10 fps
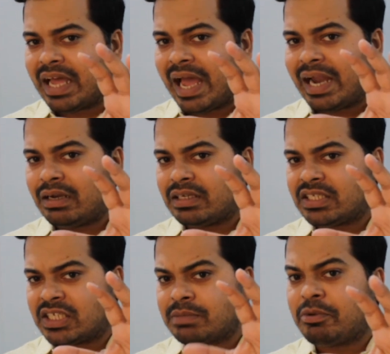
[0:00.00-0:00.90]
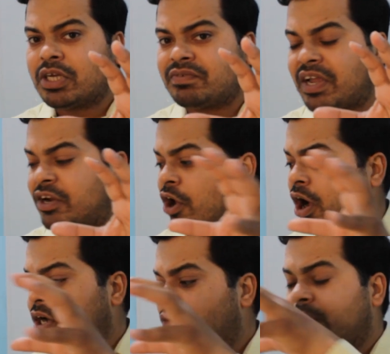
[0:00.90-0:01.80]
And just because we're
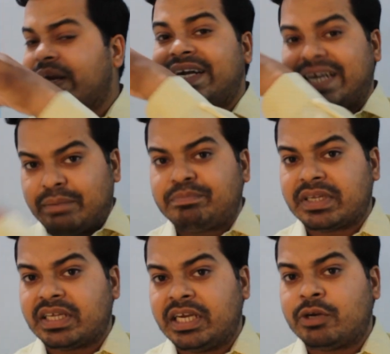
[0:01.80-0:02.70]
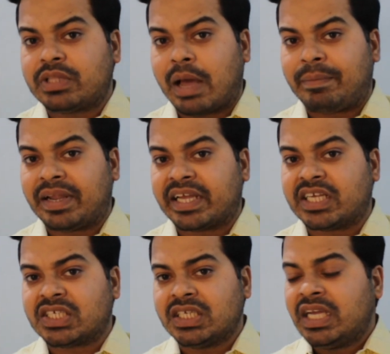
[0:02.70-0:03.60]
not going depth into the
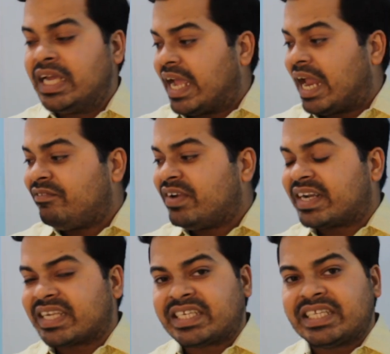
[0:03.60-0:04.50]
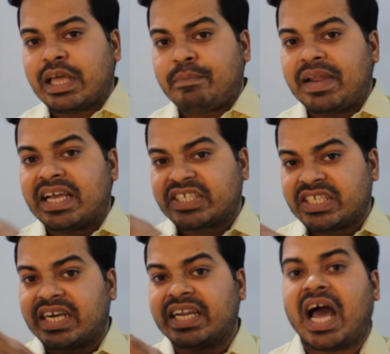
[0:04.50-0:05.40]
application and we're testing the
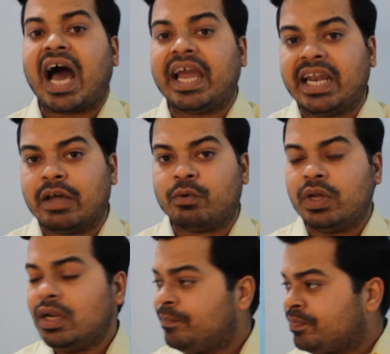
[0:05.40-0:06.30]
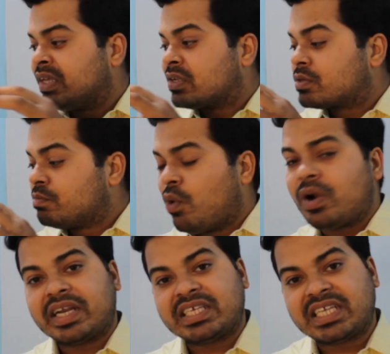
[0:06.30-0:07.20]
application at a high level,
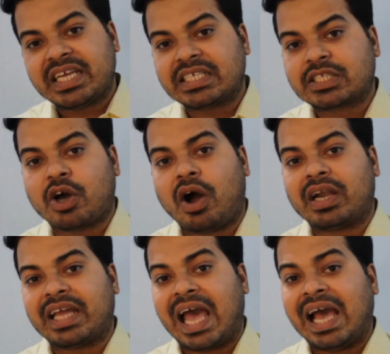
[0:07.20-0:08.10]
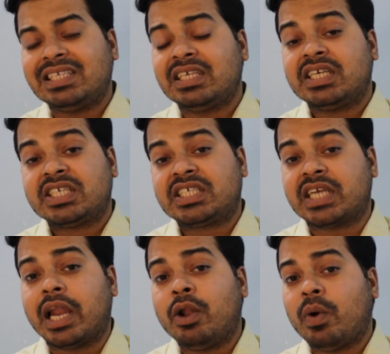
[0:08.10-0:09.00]
smoke testing is called as
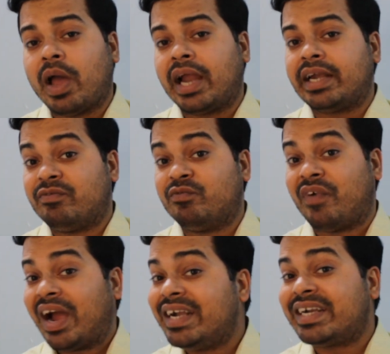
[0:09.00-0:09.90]
shallow and wide